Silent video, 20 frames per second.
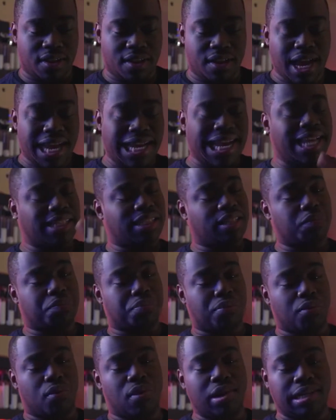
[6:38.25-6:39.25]
And that's
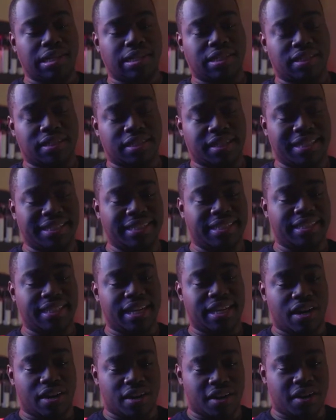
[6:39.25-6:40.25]
important to
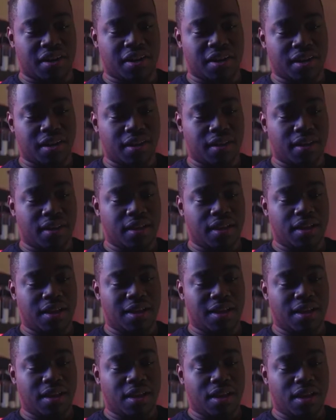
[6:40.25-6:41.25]
consider
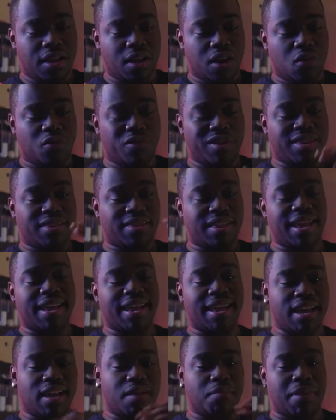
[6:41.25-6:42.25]
when
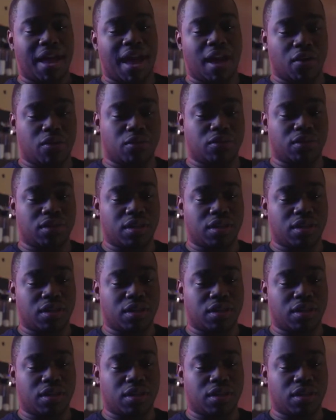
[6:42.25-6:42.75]
thinking about